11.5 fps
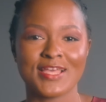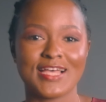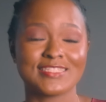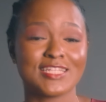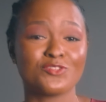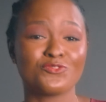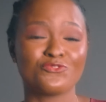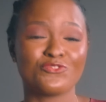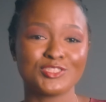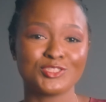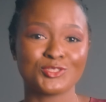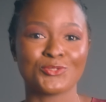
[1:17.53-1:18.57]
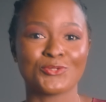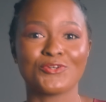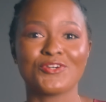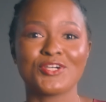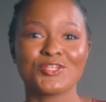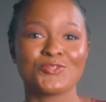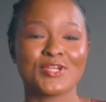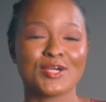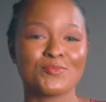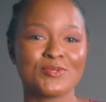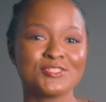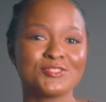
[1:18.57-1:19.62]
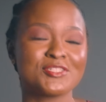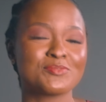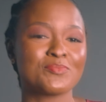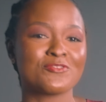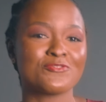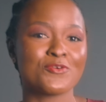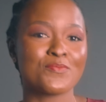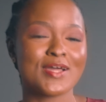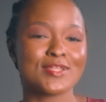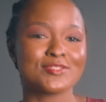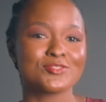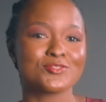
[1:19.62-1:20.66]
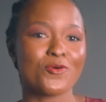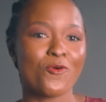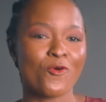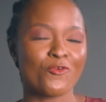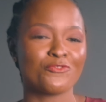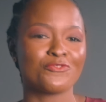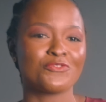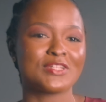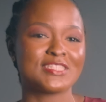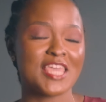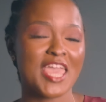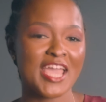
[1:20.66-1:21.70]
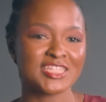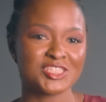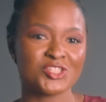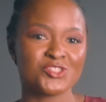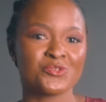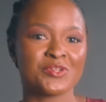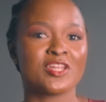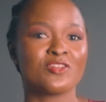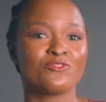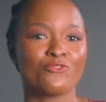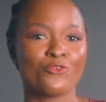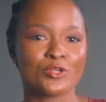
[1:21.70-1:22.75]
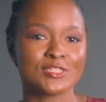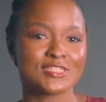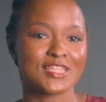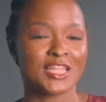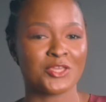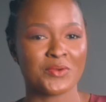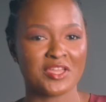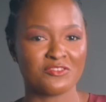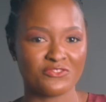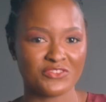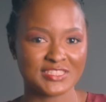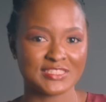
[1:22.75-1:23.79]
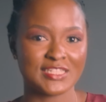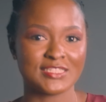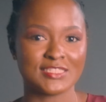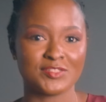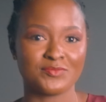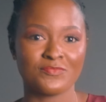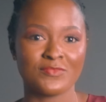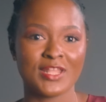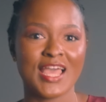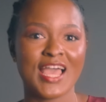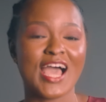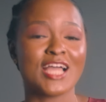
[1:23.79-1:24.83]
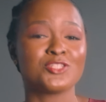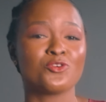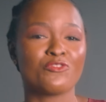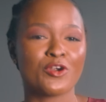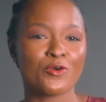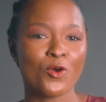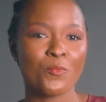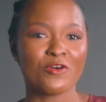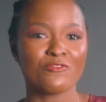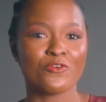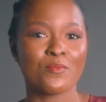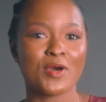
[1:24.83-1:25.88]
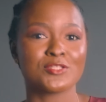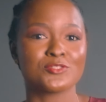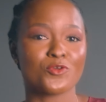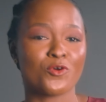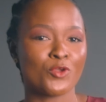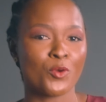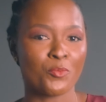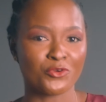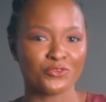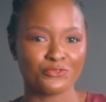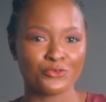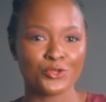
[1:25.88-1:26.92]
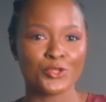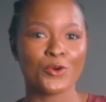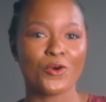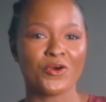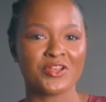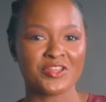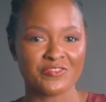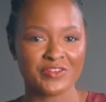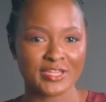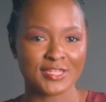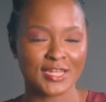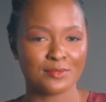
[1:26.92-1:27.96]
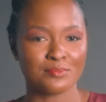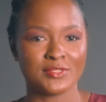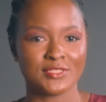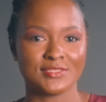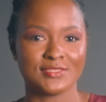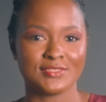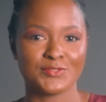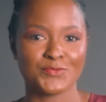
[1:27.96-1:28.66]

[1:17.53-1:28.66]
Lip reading: As an investor, you can monitor the performance of the exchange-traded fund that you are invested in and the overall performance of your portfolio on a regular basis.